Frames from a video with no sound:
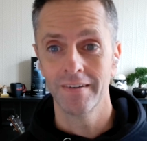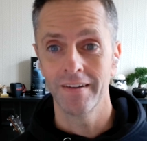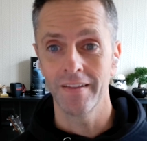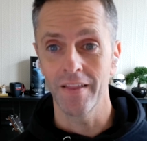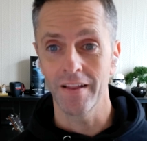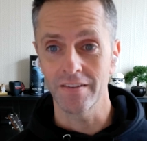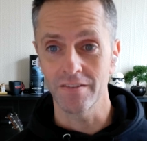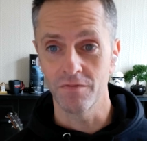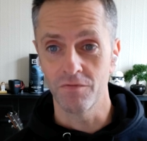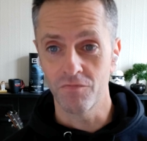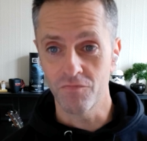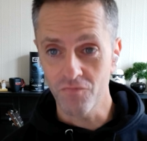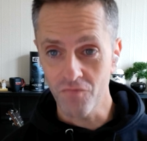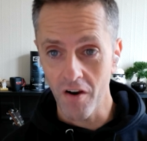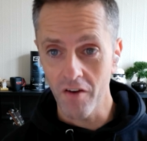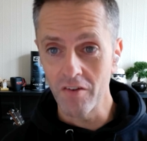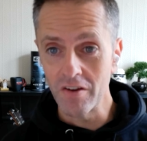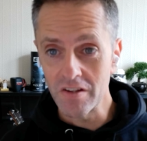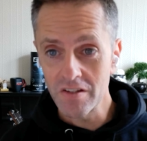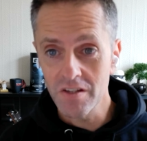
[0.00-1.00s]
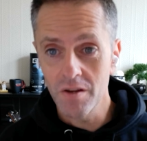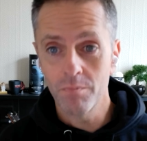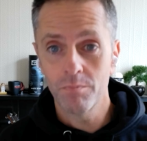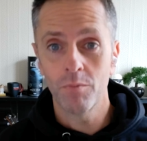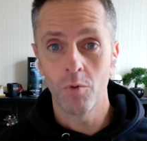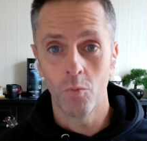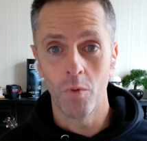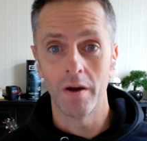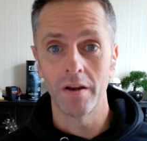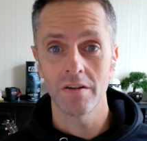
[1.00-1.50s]
That's a very
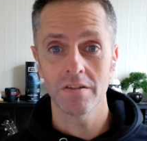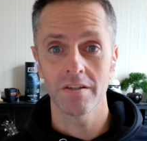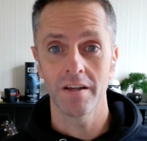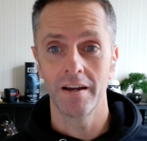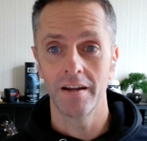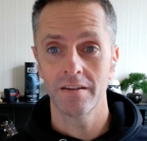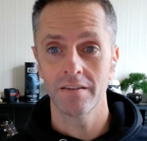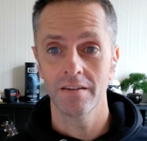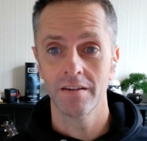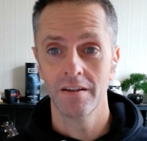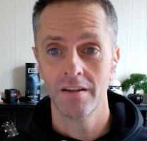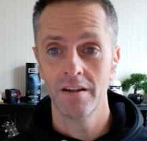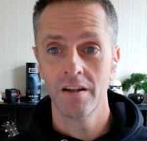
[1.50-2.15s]
simple way to say it.